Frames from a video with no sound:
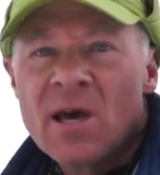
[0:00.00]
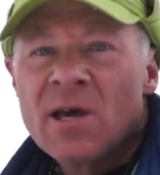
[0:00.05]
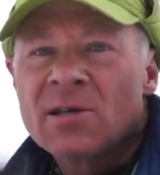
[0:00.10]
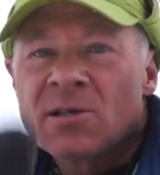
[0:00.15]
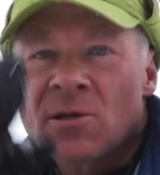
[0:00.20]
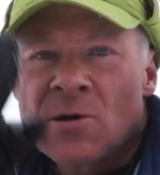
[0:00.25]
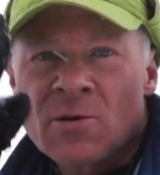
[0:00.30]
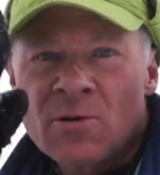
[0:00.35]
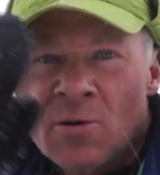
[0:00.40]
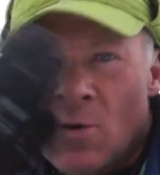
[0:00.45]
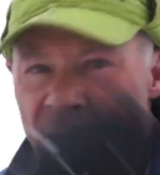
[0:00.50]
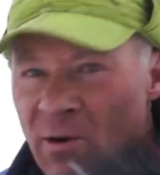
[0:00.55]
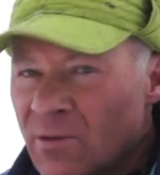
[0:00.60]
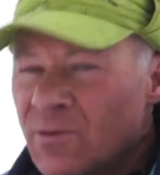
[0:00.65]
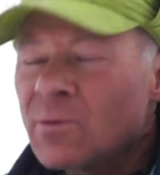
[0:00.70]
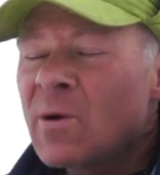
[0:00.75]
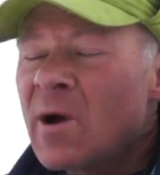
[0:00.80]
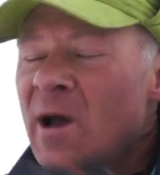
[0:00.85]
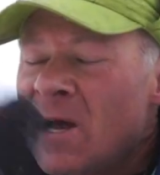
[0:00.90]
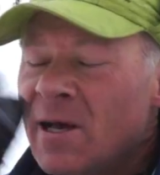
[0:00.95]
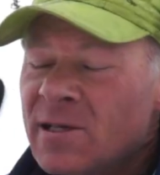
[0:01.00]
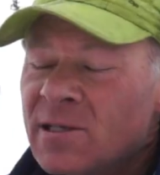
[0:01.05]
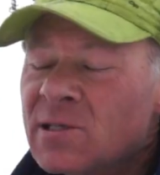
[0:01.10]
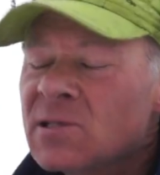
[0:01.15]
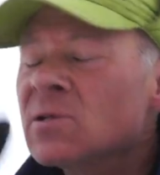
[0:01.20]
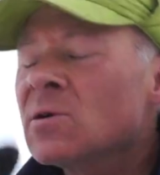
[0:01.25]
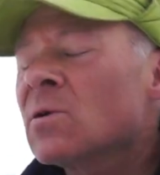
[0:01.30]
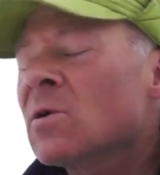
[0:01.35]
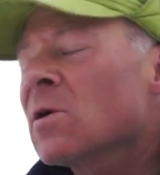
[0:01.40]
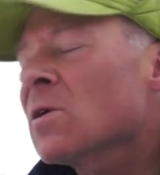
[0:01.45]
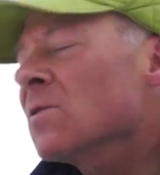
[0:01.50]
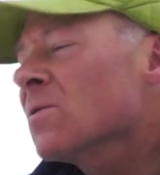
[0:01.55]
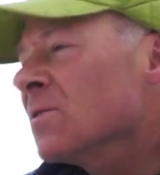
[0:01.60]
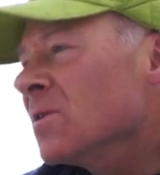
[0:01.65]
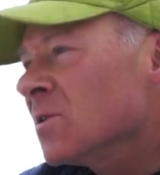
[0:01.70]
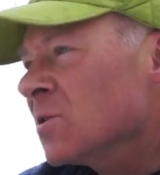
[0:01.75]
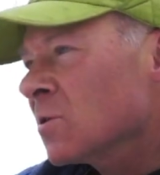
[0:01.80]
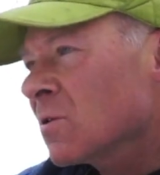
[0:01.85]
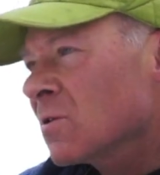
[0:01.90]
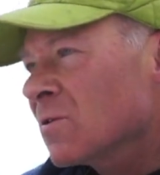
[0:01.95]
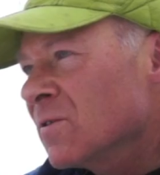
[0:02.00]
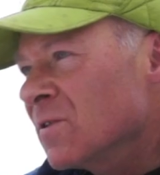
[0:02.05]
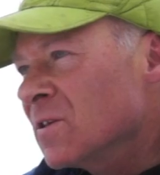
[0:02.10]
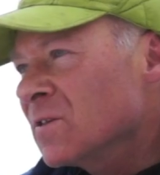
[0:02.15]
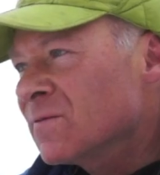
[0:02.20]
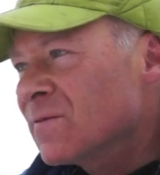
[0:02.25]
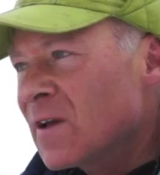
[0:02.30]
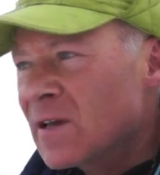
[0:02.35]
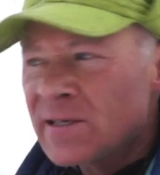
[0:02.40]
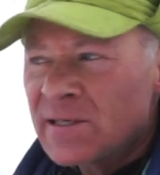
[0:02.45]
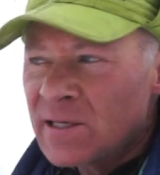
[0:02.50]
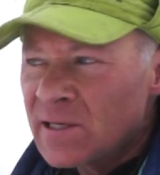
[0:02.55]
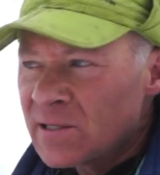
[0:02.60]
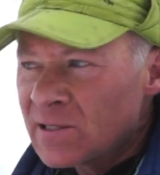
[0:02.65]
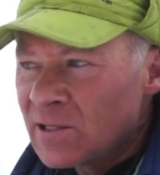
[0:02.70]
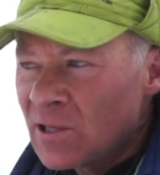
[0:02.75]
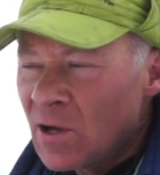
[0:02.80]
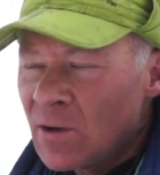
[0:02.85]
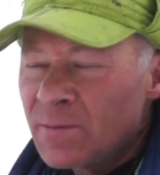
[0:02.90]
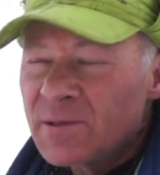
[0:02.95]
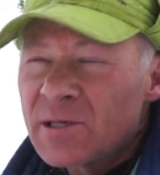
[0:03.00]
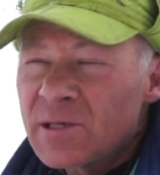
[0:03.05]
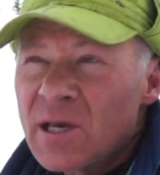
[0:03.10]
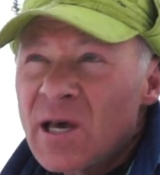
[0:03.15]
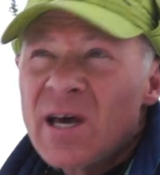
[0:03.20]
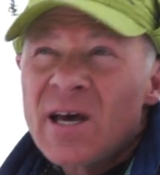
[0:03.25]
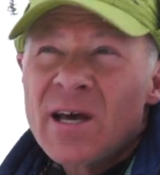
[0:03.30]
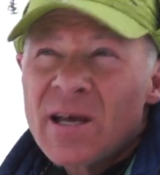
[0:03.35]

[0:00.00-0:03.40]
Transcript: So northwest, north, and northeast facing slopes.